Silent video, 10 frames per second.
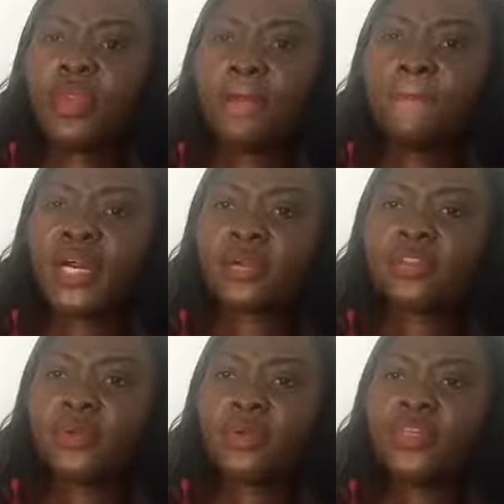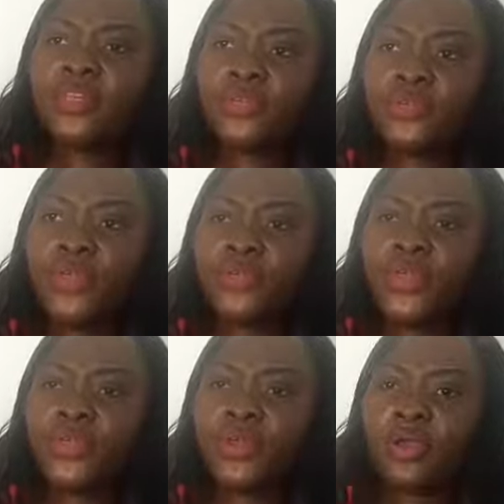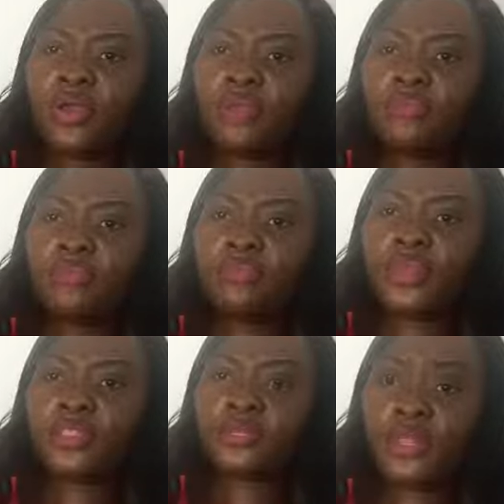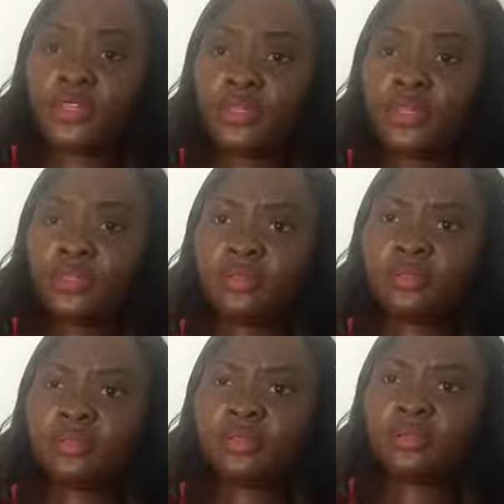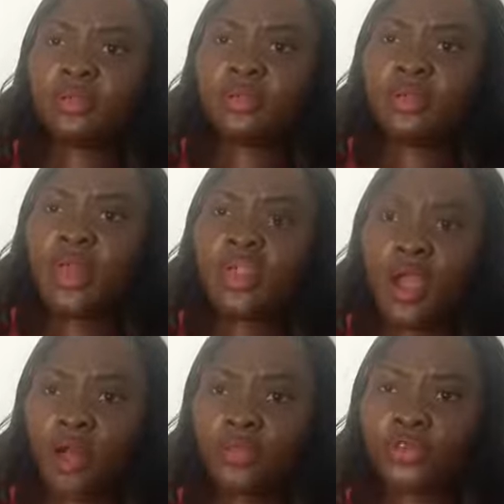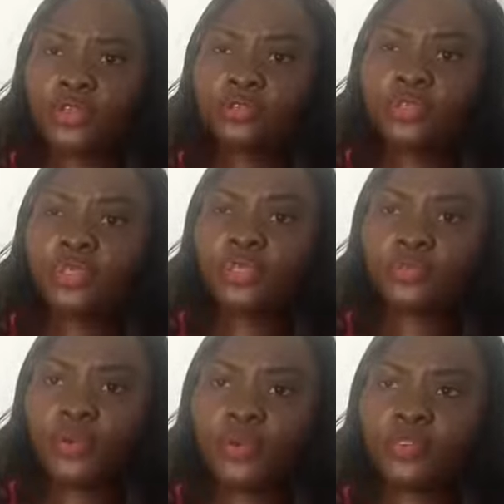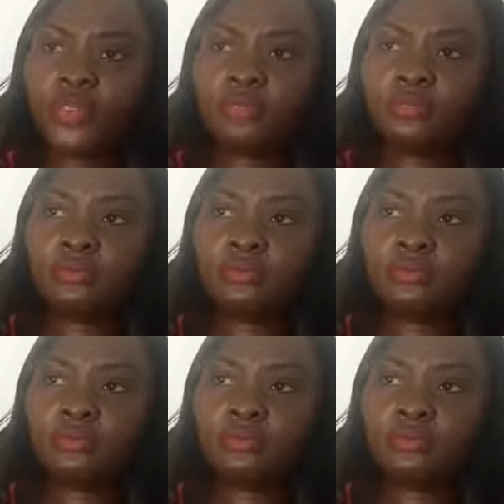Back to our children with special needs and how they should be supported.